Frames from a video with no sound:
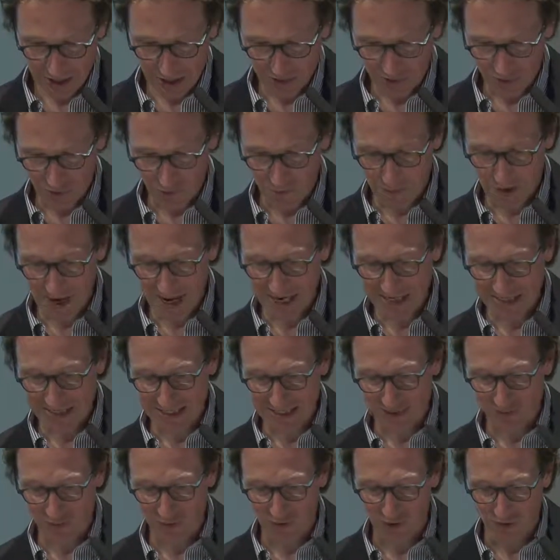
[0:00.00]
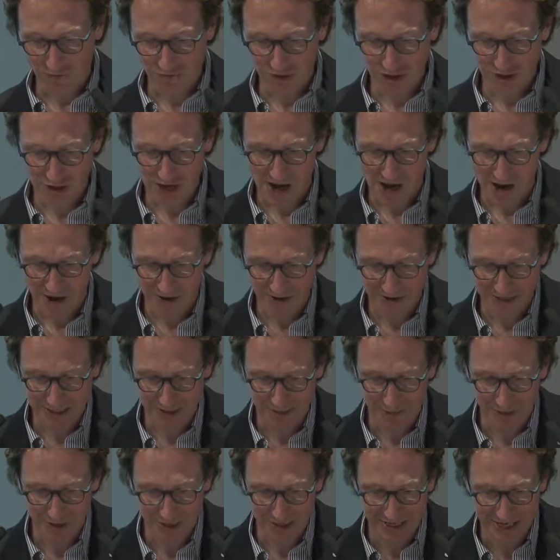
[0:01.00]
through places full of sharks,
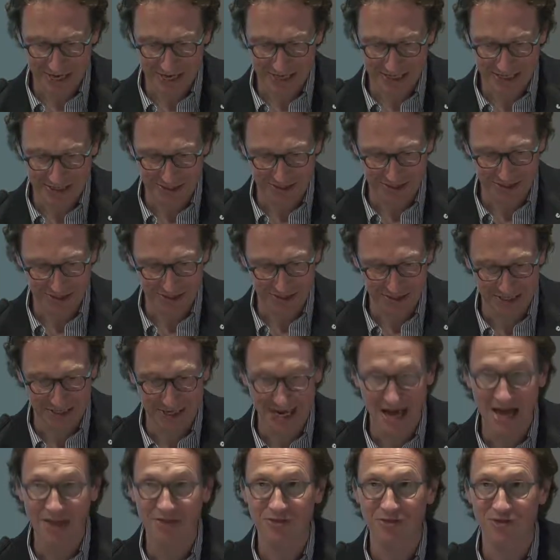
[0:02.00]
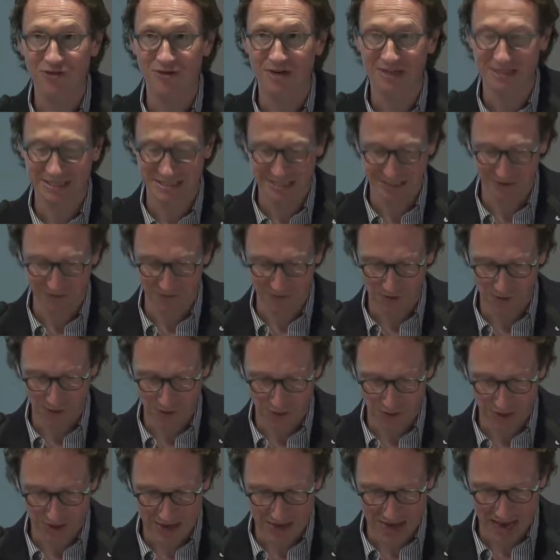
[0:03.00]
predators, and
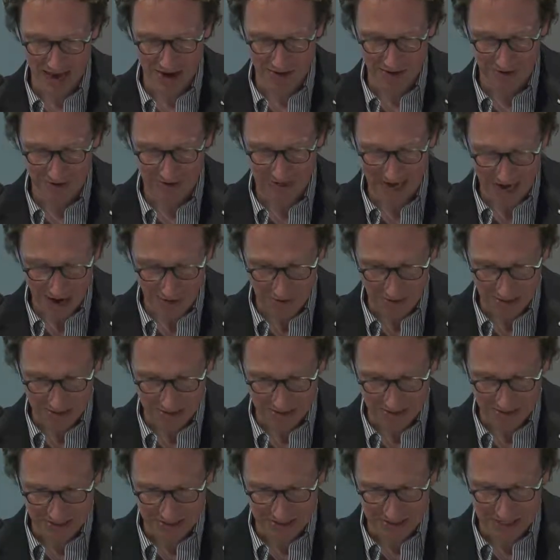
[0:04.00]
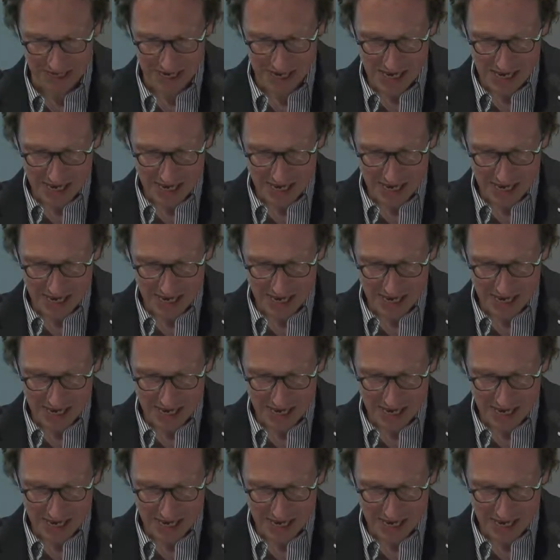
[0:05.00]
untrustworthy characters.